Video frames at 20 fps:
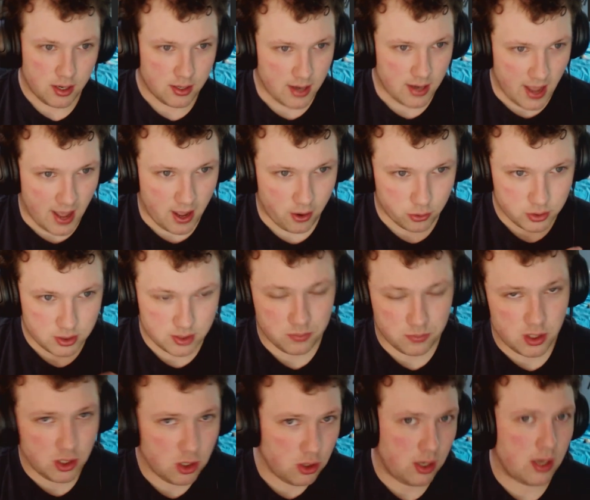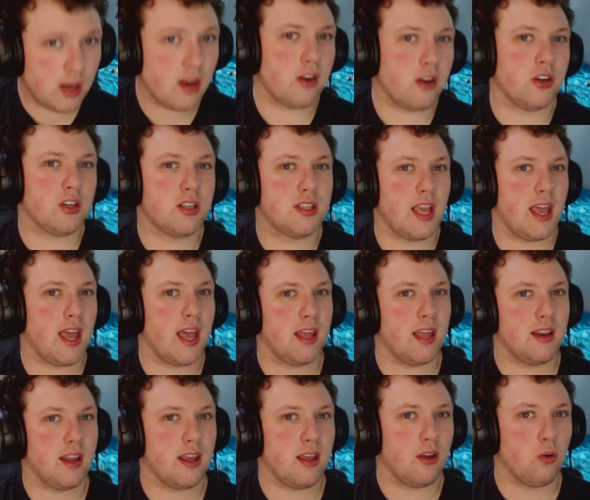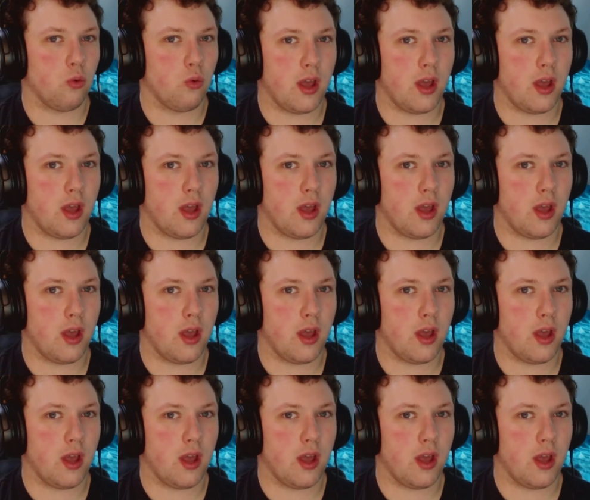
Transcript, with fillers: Now, something you need to understand